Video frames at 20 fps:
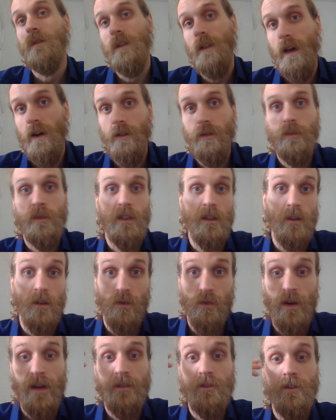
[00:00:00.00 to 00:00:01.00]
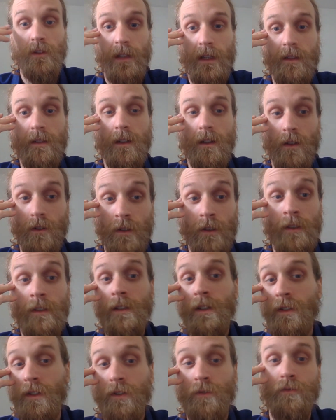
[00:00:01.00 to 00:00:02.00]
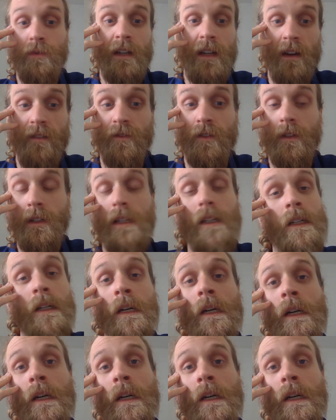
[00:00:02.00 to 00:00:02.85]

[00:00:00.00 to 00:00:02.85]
allow him to congratulate the girl on her recovery,